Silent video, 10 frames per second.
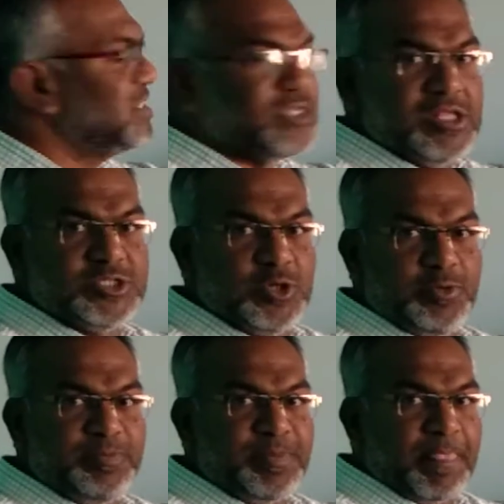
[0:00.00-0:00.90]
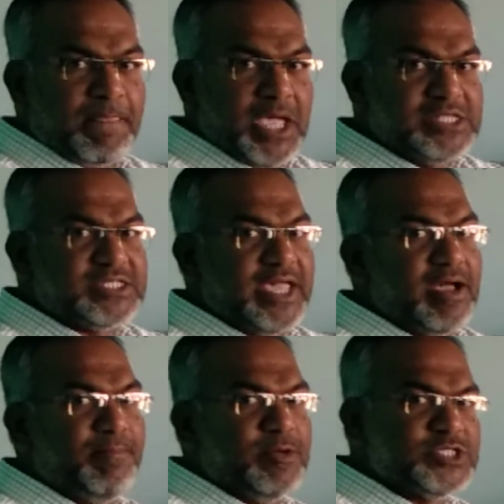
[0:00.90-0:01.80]
this also. It's a
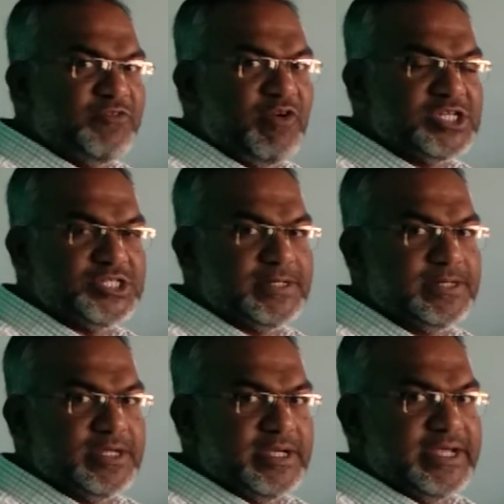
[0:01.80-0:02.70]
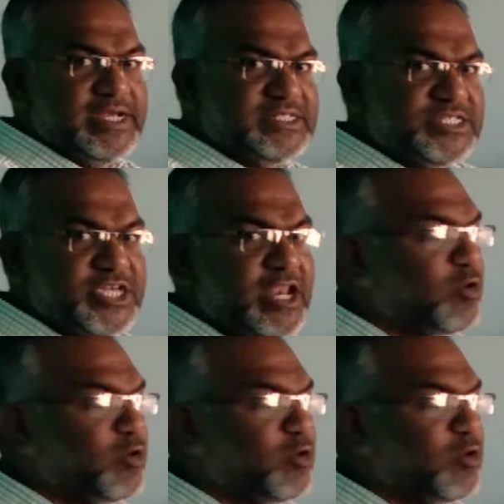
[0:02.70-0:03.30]
composite function. It's chain